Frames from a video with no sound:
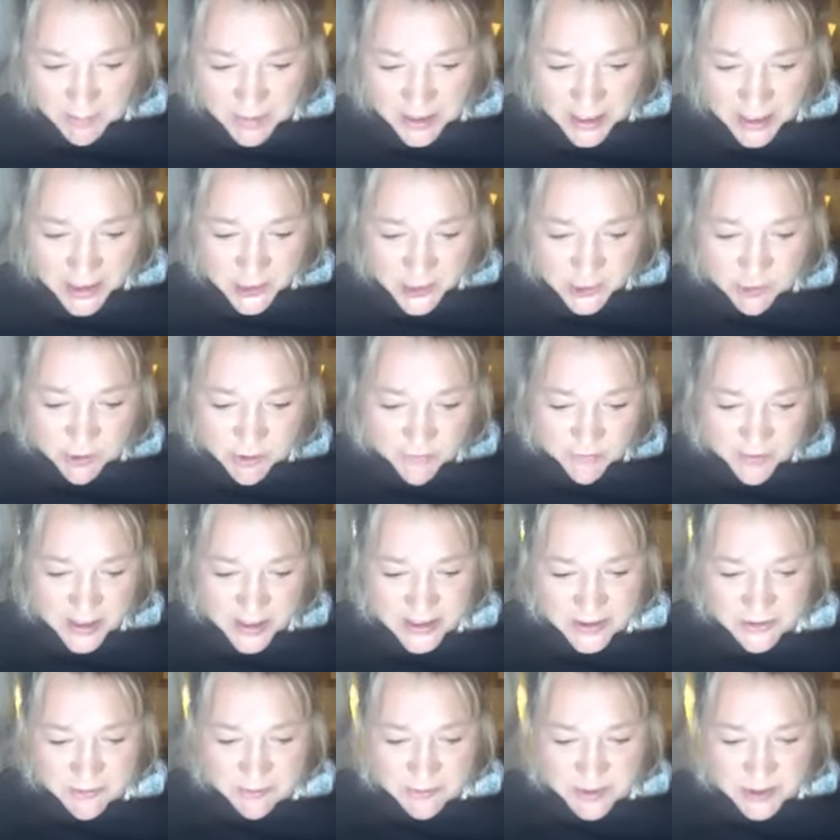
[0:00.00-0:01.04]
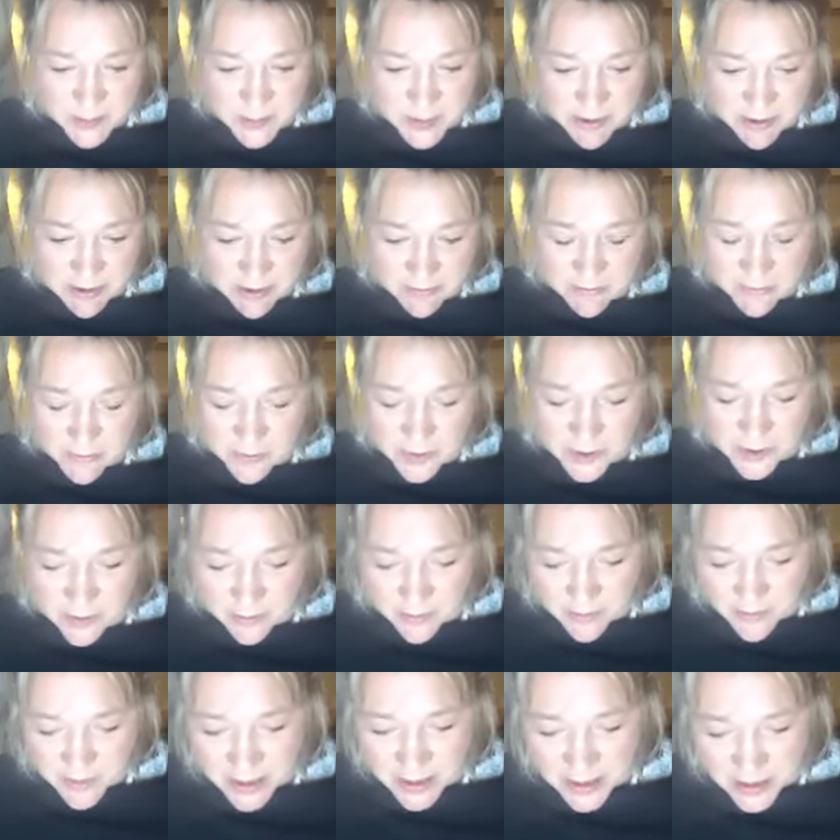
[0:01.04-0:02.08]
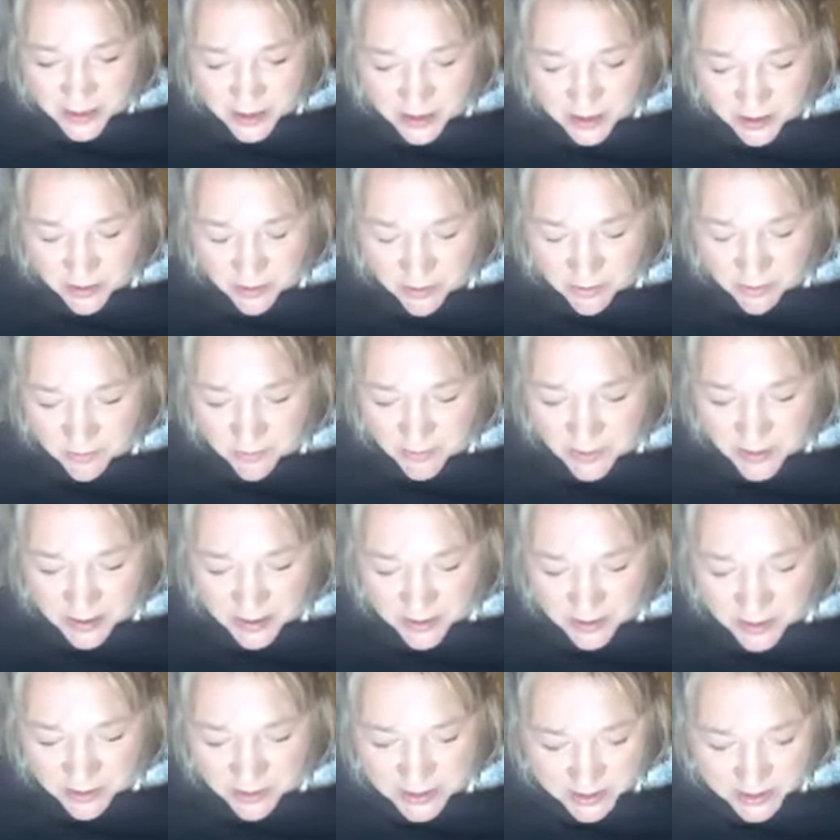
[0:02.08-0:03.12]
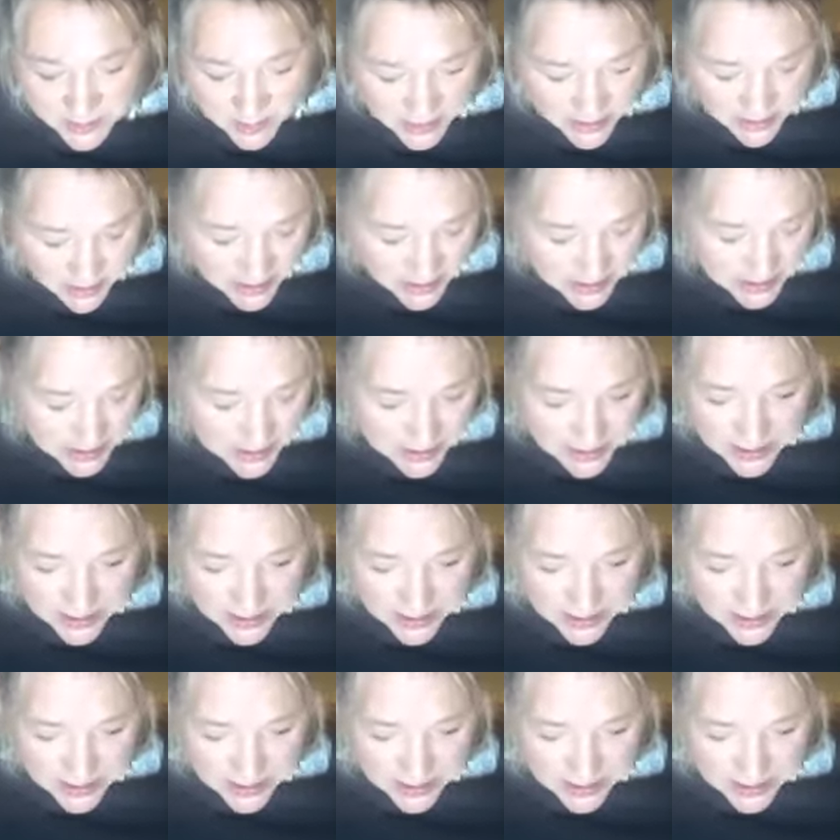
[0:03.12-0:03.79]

extra advice from Spirit for you. Thank you. Thank you, Spirit.